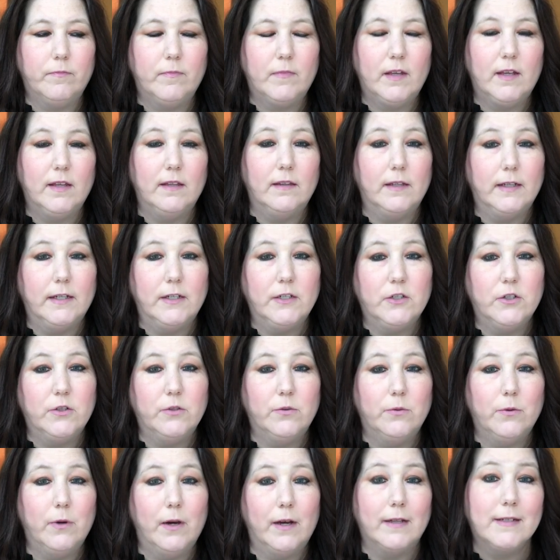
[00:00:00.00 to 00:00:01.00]
can lead
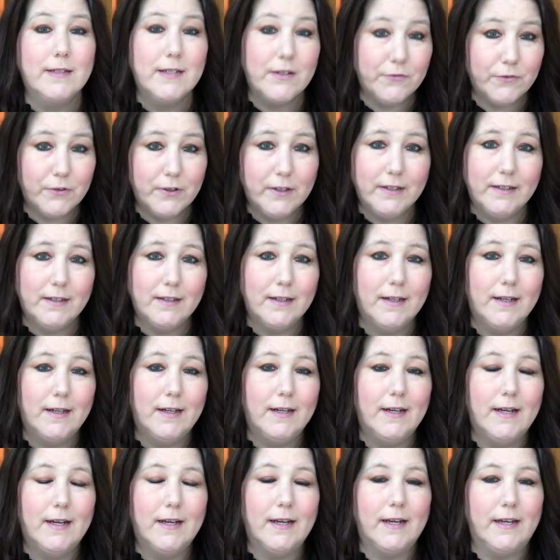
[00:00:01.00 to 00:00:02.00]
to a different
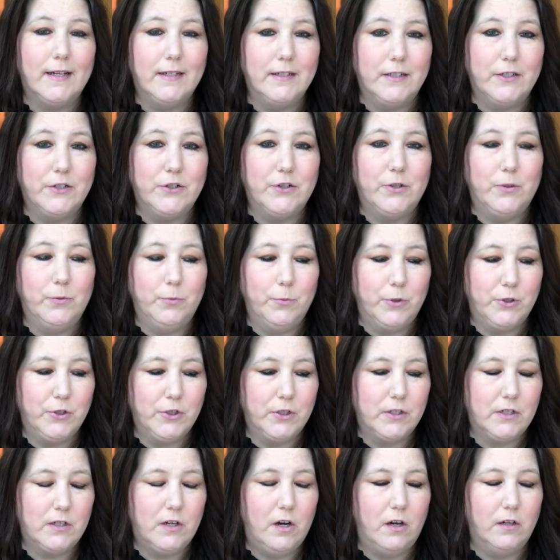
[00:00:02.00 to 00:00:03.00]
condition,
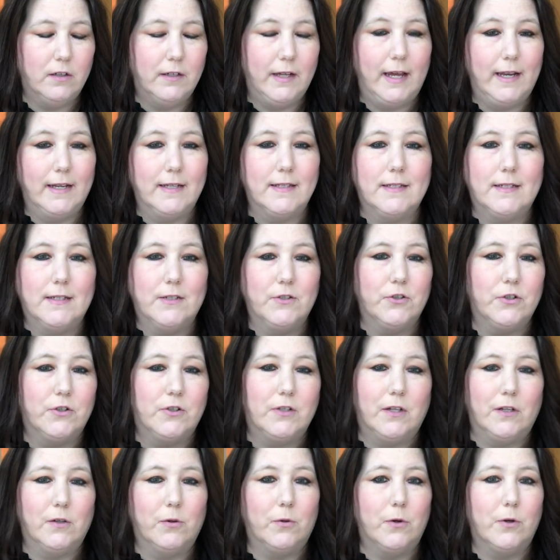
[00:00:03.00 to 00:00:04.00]
which is called anesthesia
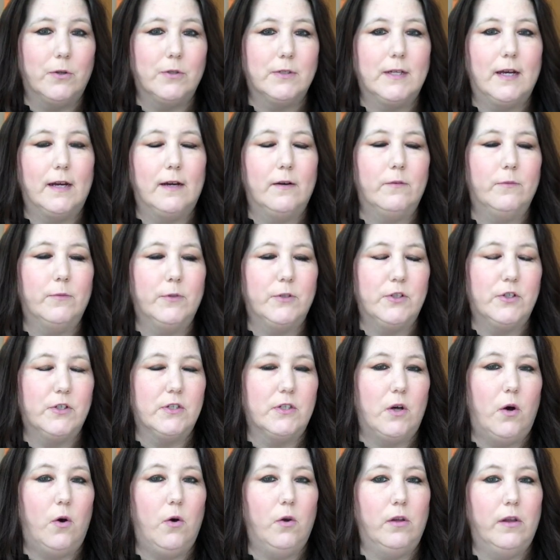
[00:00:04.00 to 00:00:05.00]
dolorosa, which
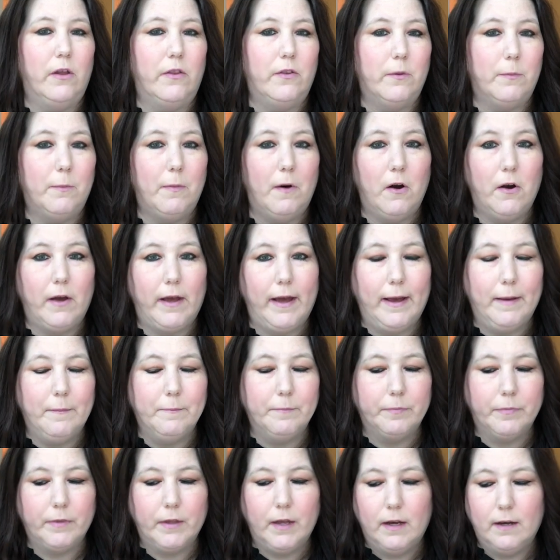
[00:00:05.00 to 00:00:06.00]
is a whole other ballgame.
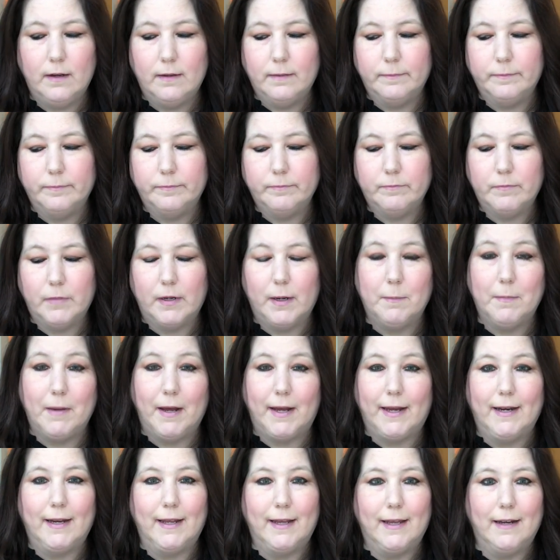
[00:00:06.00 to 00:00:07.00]
But I'm
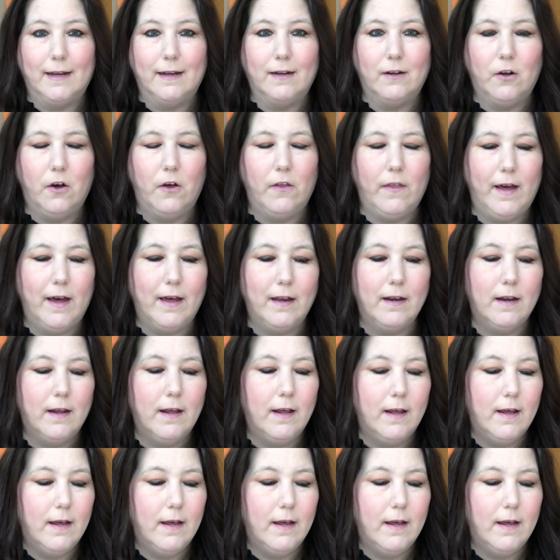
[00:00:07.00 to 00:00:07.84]
not going to get into all that.